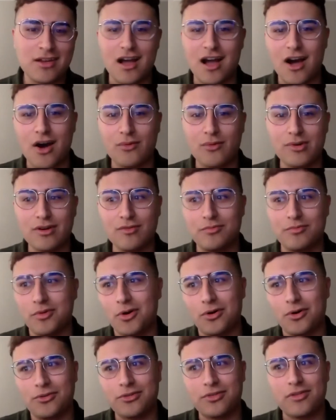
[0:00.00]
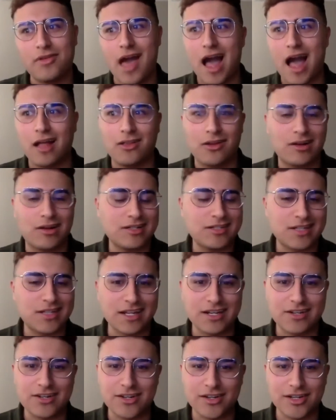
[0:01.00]
We were both at-large
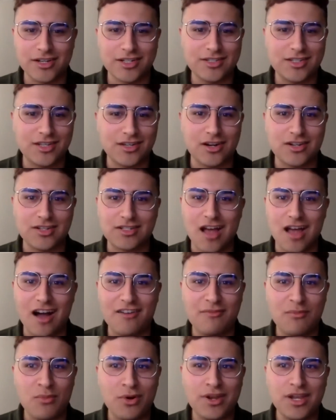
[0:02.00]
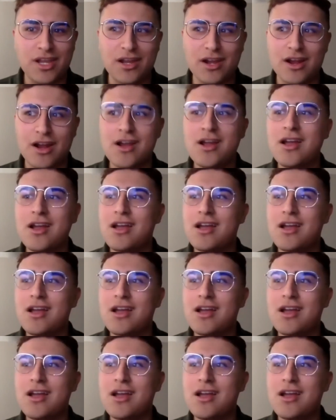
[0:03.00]
senators our sophomore year.